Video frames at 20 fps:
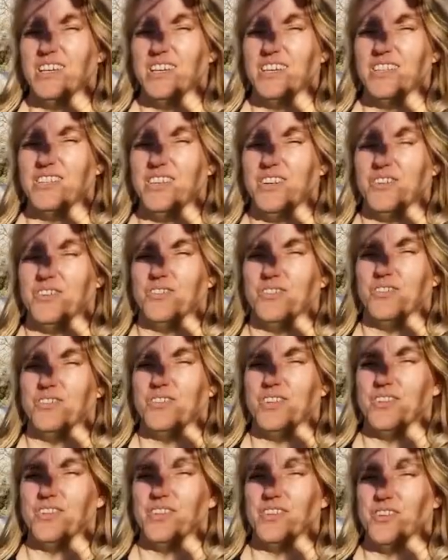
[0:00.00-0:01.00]

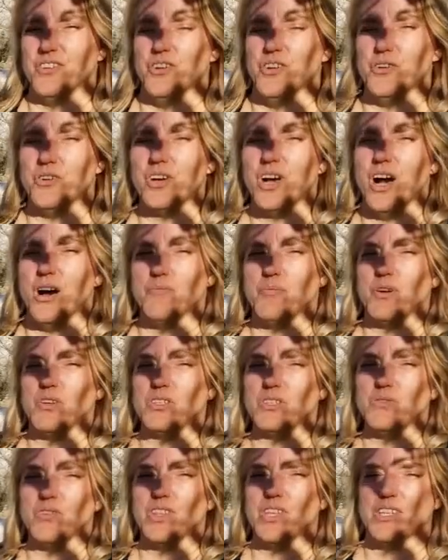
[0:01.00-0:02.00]
new
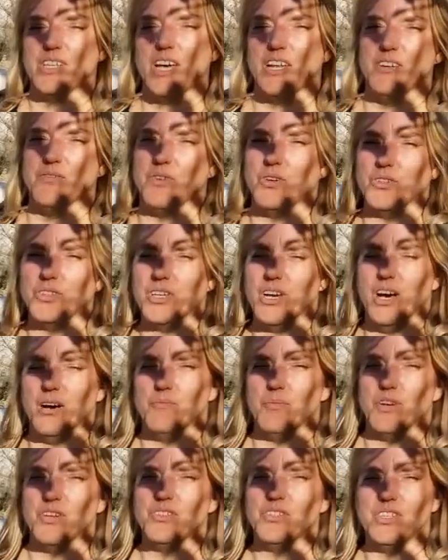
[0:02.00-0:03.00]
compost with a ton of old
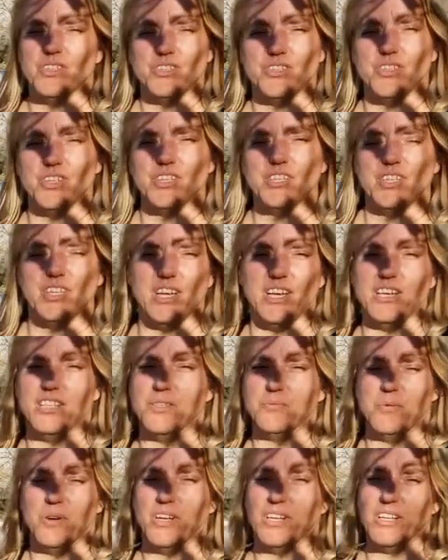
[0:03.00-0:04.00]
compost. It's just a
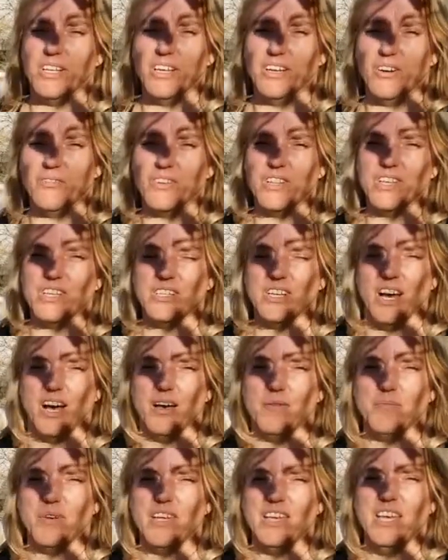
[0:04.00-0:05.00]
sprinkling over the
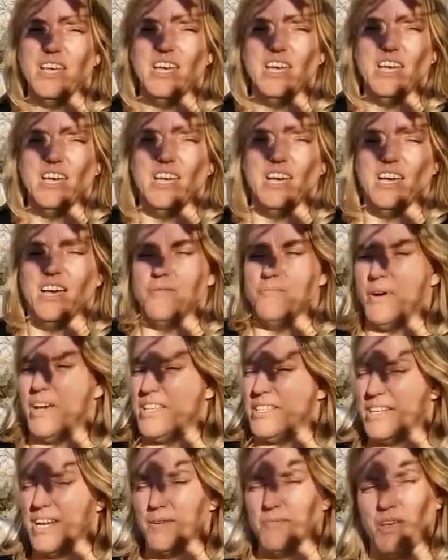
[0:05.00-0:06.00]
top. By
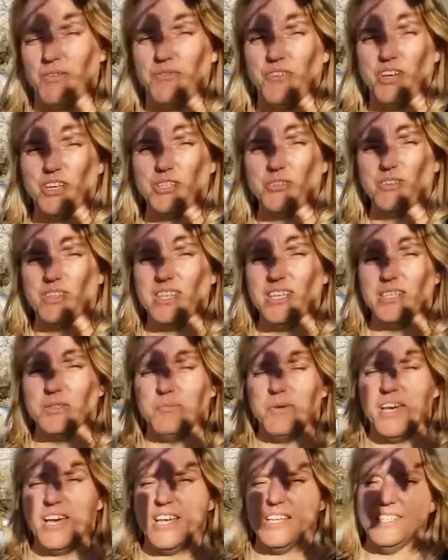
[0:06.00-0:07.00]
the time I finish with these
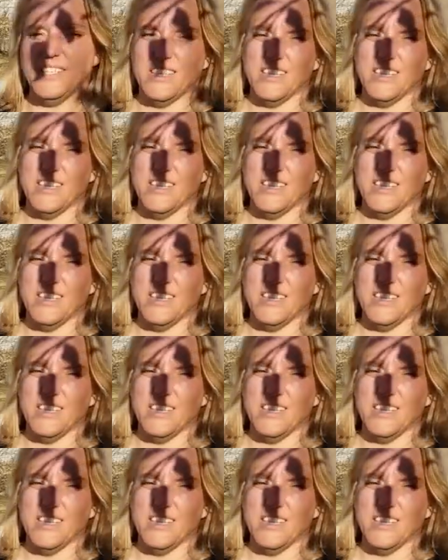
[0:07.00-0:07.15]
beds,